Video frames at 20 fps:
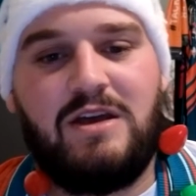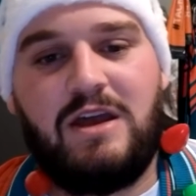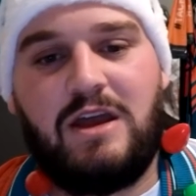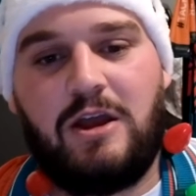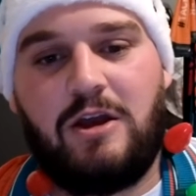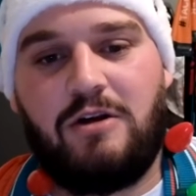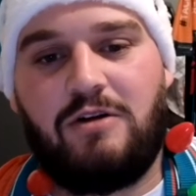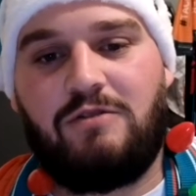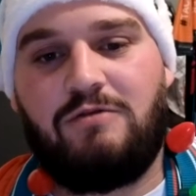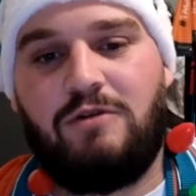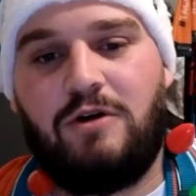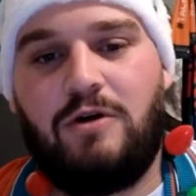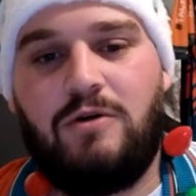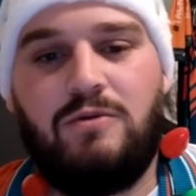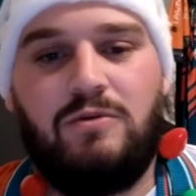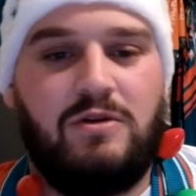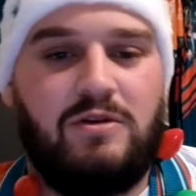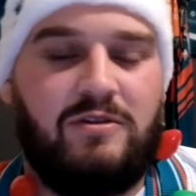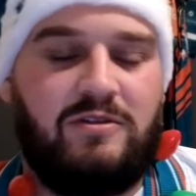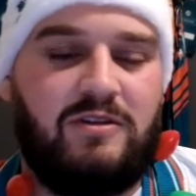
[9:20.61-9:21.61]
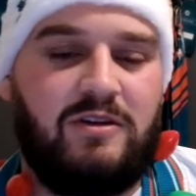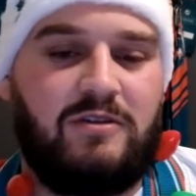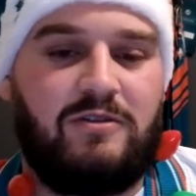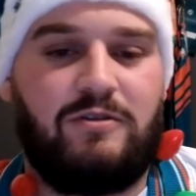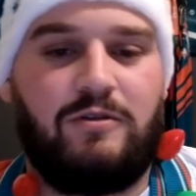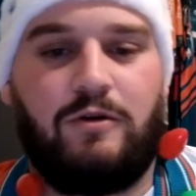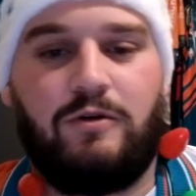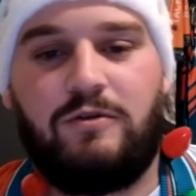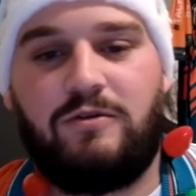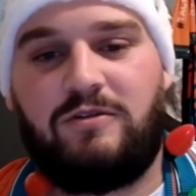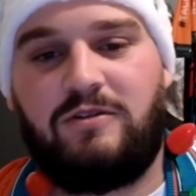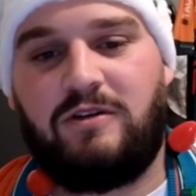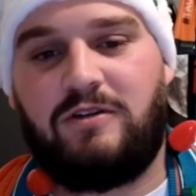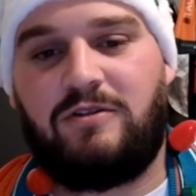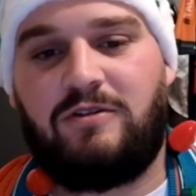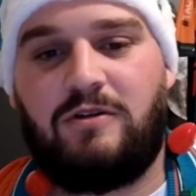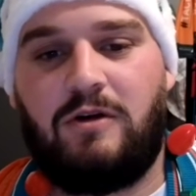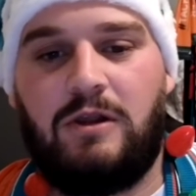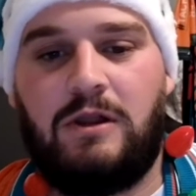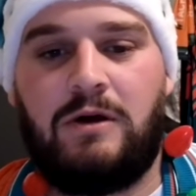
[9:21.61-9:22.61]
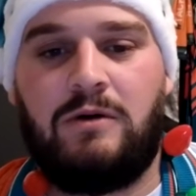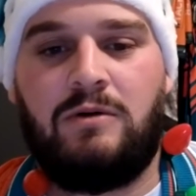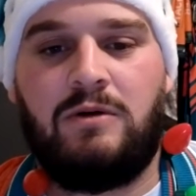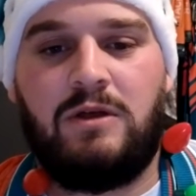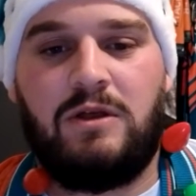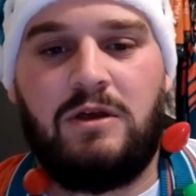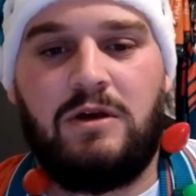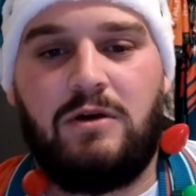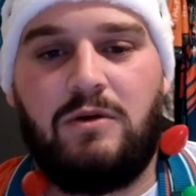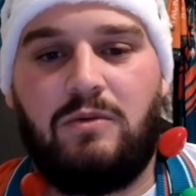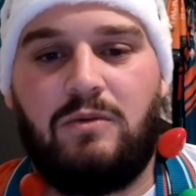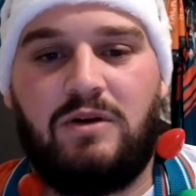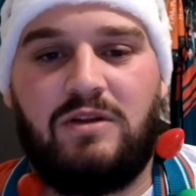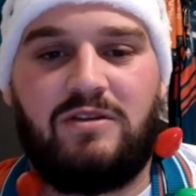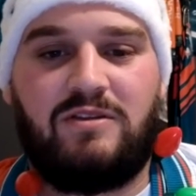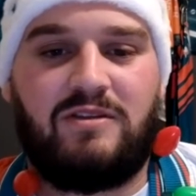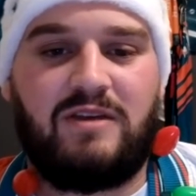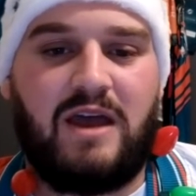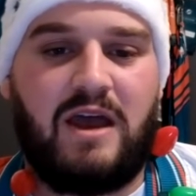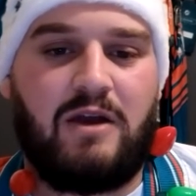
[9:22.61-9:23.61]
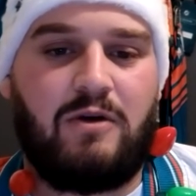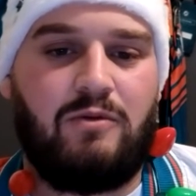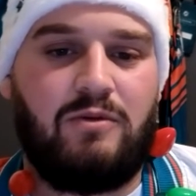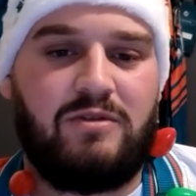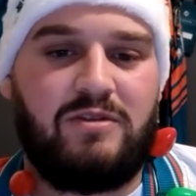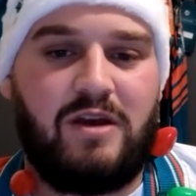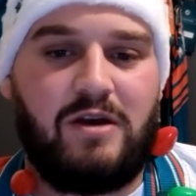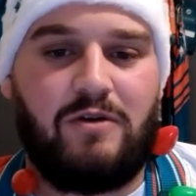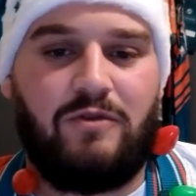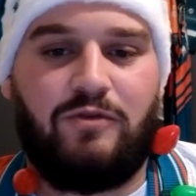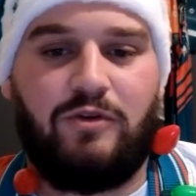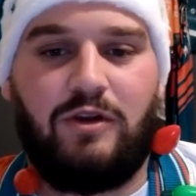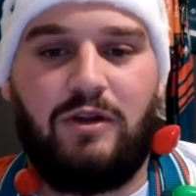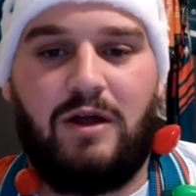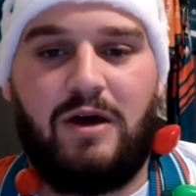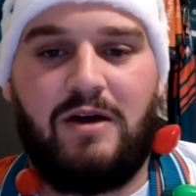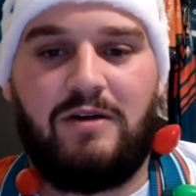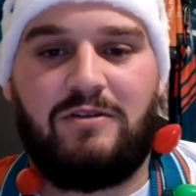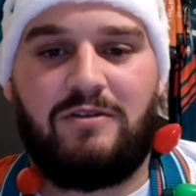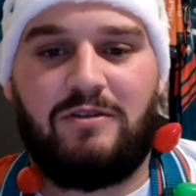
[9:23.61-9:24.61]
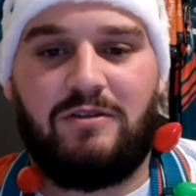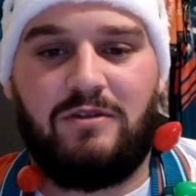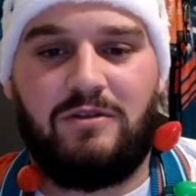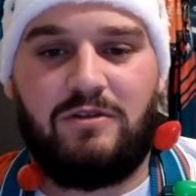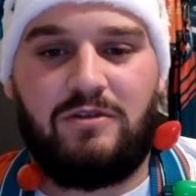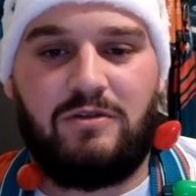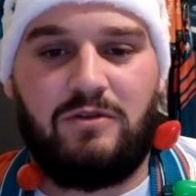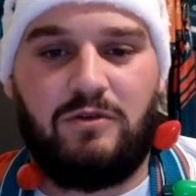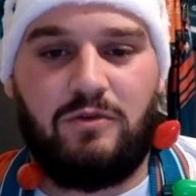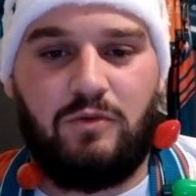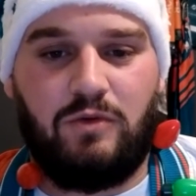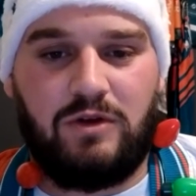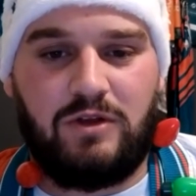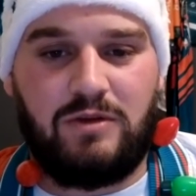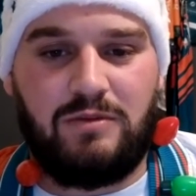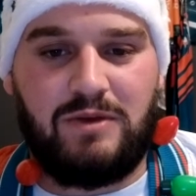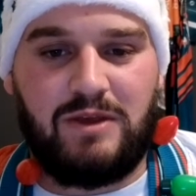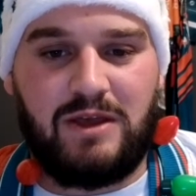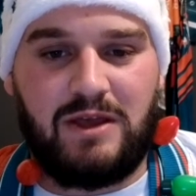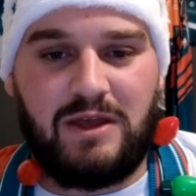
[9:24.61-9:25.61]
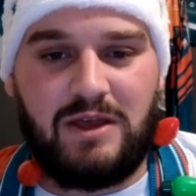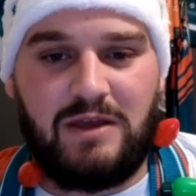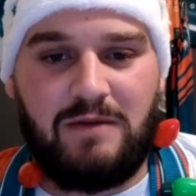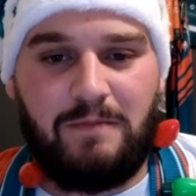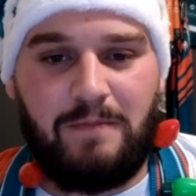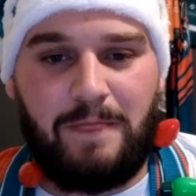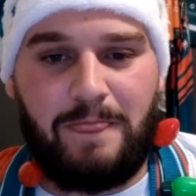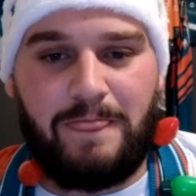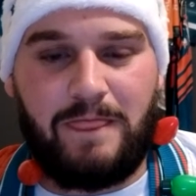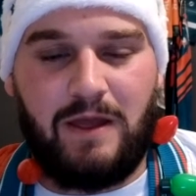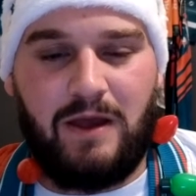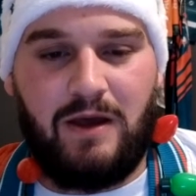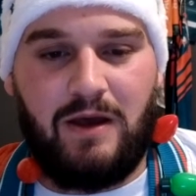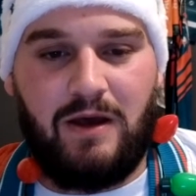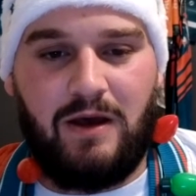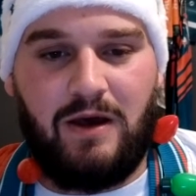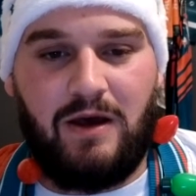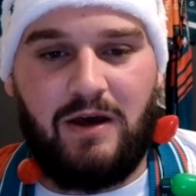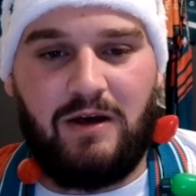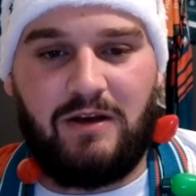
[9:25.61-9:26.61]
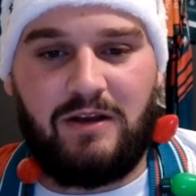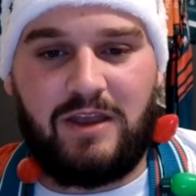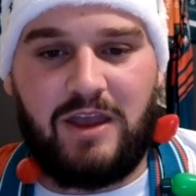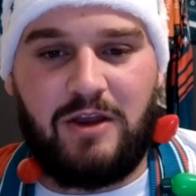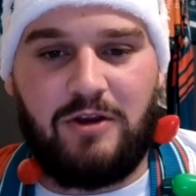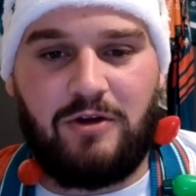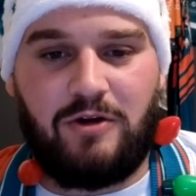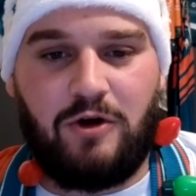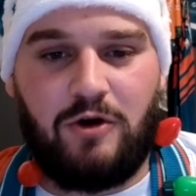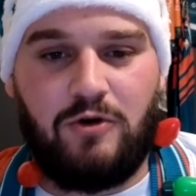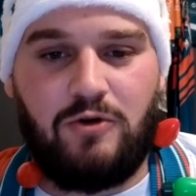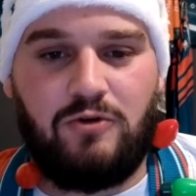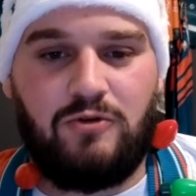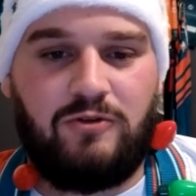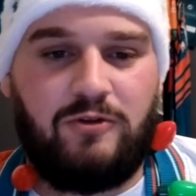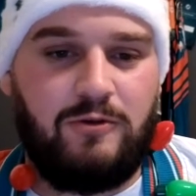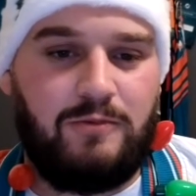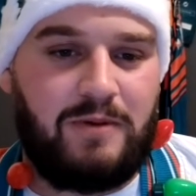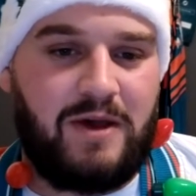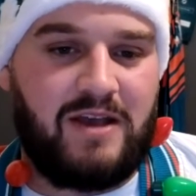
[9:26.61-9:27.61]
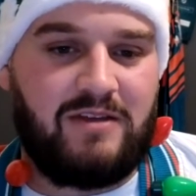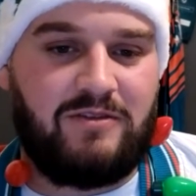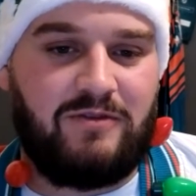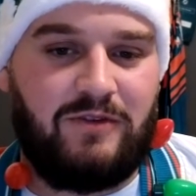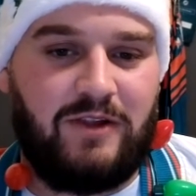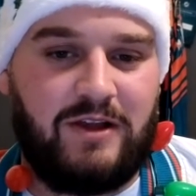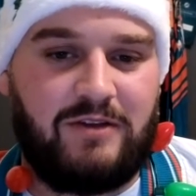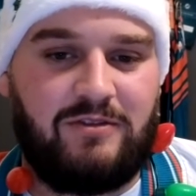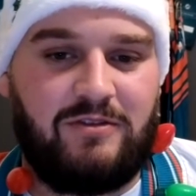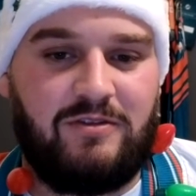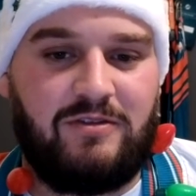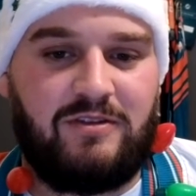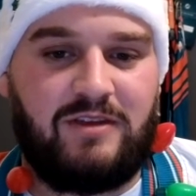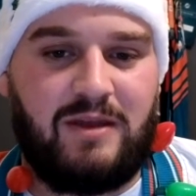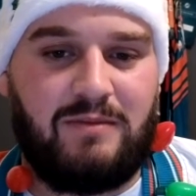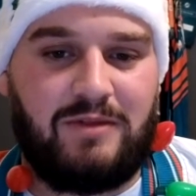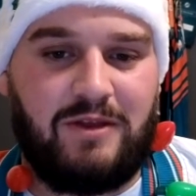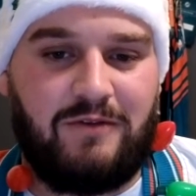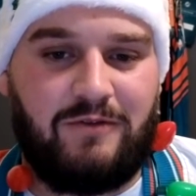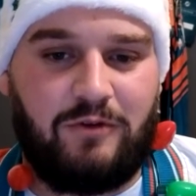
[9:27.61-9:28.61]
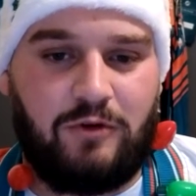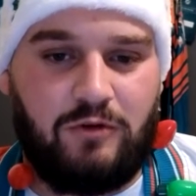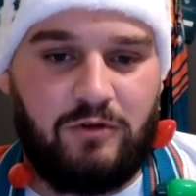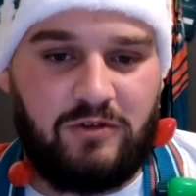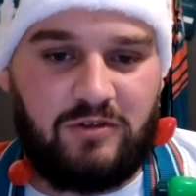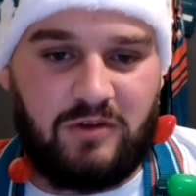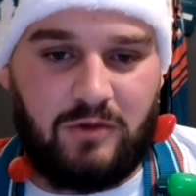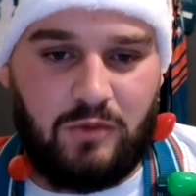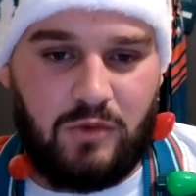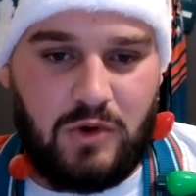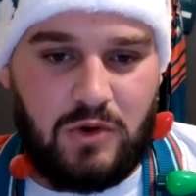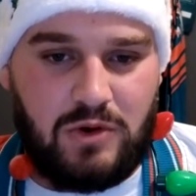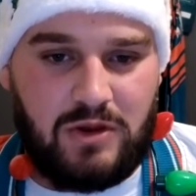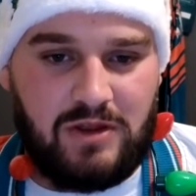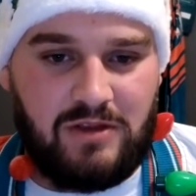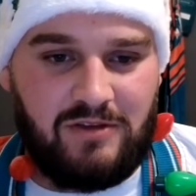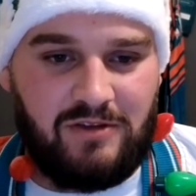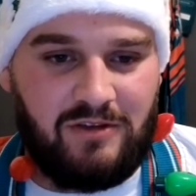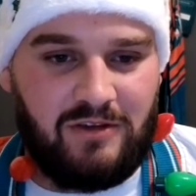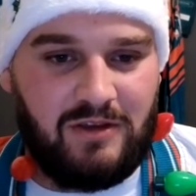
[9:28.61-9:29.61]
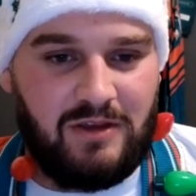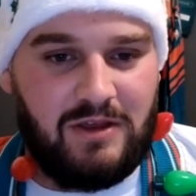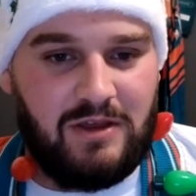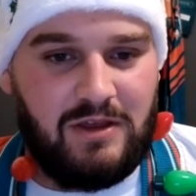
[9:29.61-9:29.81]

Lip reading: Eric Rowe, 6 total, 6 solo, 1 sack, 1 tackle for a loss, 1 QB hit. Kader Kohu, 2 pass deflections, same thing for Christian Wilkins.